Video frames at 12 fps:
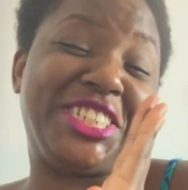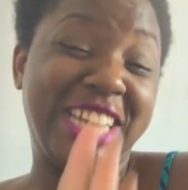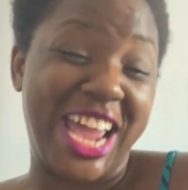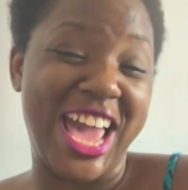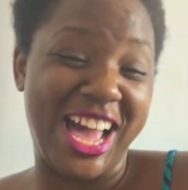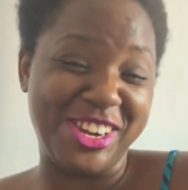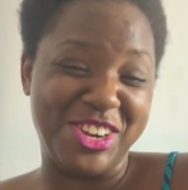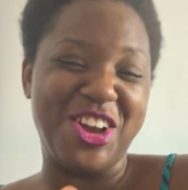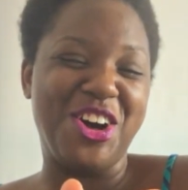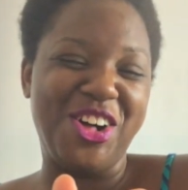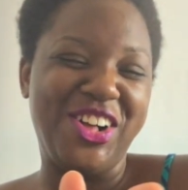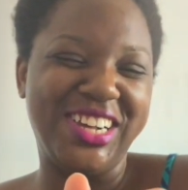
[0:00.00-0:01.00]

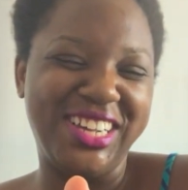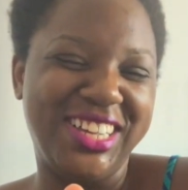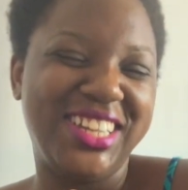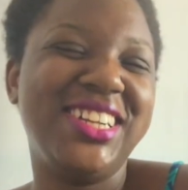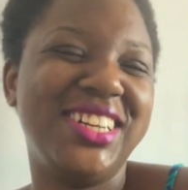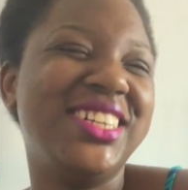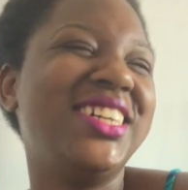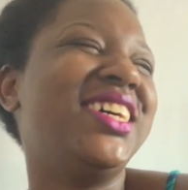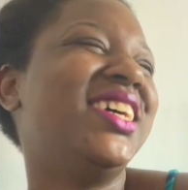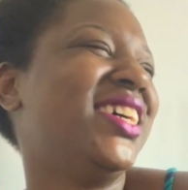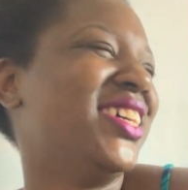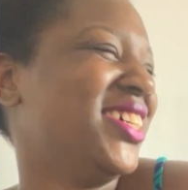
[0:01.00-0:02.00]
channel.
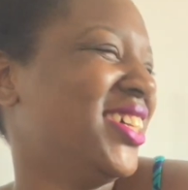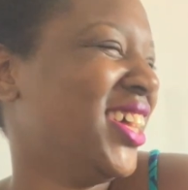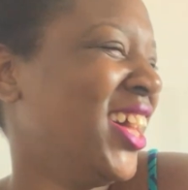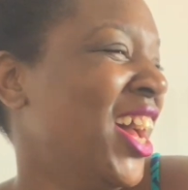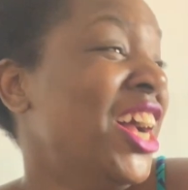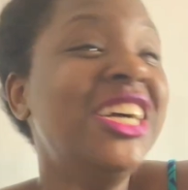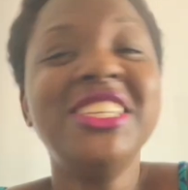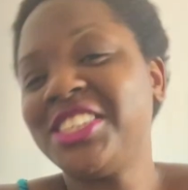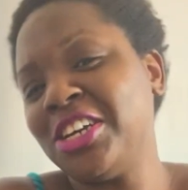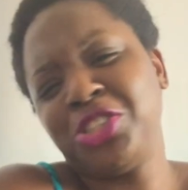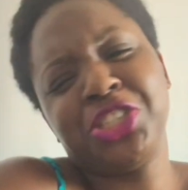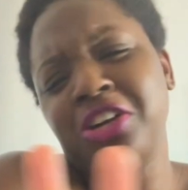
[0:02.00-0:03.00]

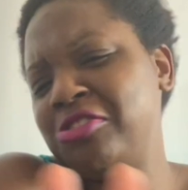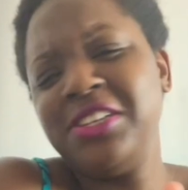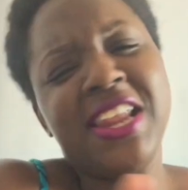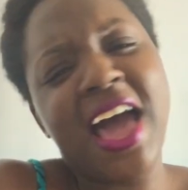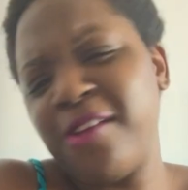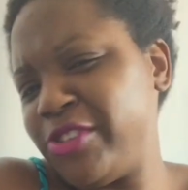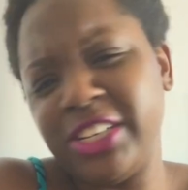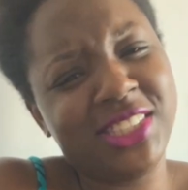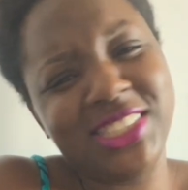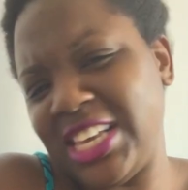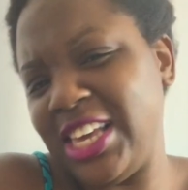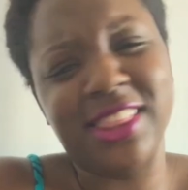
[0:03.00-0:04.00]
So she'll never see